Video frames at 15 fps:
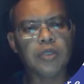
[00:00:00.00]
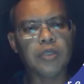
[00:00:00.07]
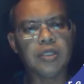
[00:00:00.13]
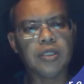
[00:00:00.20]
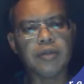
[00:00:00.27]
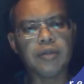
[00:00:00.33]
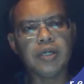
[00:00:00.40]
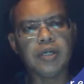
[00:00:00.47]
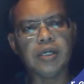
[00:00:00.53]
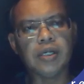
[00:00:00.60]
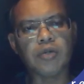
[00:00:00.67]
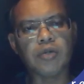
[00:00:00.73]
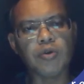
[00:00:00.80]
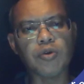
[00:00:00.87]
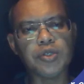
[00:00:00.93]

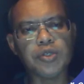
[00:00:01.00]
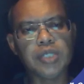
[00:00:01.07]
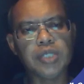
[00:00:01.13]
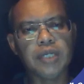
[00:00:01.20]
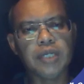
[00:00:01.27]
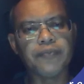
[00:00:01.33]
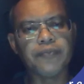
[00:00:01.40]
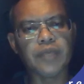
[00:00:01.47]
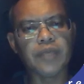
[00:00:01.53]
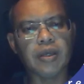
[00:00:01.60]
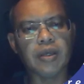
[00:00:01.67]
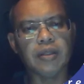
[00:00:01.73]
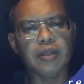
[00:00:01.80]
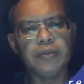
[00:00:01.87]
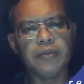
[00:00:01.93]
conclusion,
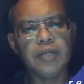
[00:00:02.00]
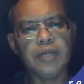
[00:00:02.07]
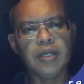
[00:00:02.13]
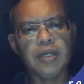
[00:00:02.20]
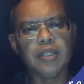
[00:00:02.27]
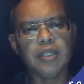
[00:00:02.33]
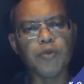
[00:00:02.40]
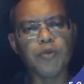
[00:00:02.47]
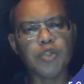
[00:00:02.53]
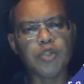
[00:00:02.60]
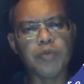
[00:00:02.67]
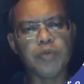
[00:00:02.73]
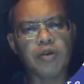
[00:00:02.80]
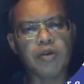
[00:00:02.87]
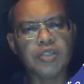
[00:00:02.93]
the possible causes
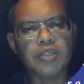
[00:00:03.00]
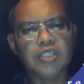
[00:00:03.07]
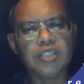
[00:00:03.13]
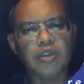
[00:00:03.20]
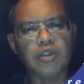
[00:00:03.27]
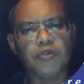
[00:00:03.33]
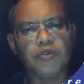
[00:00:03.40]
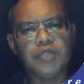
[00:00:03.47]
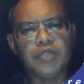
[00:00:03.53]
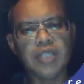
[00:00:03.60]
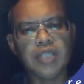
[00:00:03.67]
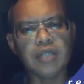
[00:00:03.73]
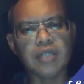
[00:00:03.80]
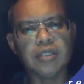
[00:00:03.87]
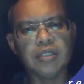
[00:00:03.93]
of this angle
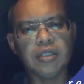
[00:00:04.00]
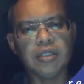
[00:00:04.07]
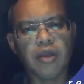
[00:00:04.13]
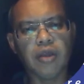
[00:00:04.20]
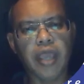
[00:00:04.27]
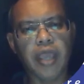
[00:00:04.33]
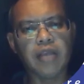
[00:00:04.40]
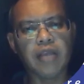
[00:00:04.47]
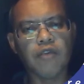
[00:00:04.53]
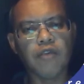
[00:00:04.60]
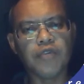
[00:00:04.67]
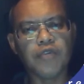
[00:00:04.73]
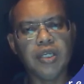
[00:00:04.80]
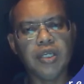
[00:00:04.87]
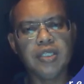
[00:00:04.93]
of release
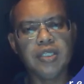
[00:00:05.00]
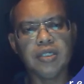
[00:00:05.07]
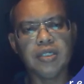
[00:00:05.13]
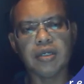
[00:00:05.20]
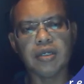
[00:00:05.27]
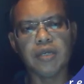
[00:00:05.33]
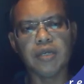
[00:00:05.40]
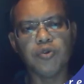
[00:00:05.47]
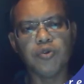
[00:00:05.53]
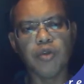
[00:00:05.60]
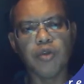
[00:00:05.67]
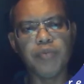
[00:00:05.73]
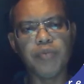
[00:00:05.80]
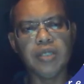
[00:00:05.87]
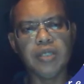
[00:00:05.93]
could not meet
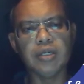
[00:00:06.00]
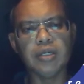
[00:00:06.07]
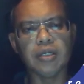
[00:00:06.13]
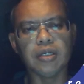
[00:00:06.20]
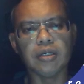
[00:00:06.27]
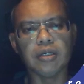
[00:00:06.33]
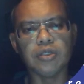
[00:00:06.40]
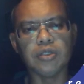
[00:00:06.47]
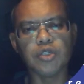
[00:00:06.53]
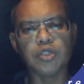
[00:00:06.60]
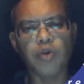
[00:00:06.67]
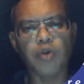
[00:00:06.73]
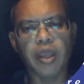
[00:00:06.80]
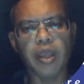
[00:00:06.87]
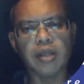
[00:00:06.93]
the score angles.
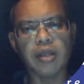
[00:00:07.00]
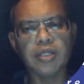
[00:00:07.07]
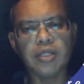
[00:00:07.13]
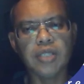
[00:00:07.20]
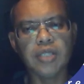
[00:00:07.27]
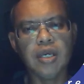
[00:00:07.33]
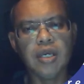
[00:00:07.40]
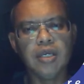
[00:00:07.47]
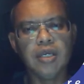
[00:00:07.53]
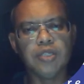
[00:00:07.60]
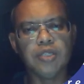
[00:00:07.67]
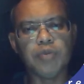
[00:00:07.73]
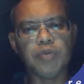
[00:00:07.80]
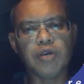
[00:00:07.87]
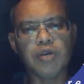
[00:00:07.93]
It's because the
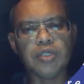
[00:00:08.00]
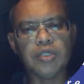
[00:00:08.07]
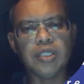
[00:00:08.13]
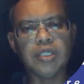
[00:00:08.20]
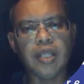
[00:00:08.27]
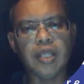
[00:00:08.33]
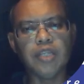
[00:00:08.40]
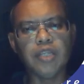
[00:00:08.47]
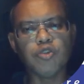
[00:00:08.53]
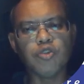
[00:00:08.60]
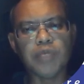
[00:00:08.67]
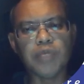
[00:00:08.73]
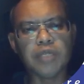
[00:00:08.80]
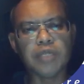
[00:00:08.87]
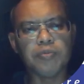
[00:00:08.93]
technique used by the
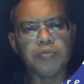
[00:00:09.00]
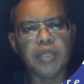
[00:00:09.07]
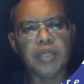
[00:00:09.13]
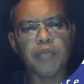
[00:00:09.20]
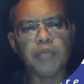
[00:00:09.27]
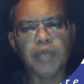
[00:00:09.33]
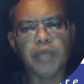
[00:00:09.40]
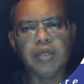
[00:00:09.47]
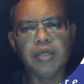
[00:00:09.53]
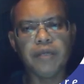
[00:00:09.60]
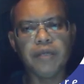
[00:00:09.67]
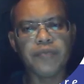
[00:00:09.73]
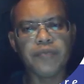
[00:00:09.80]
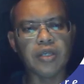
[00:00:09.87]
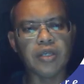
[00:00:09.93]
player did not
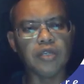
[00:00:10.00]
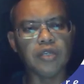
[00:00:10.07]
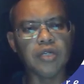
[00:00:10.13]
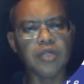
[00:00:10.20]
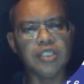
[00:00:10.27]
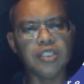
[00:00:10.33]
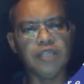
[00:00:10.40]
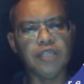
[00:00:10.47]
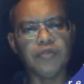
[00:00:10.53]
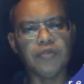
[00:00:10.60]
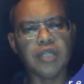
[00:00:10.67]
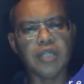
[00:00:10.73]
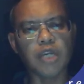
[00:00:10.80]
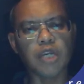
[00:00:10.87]
achieve the required release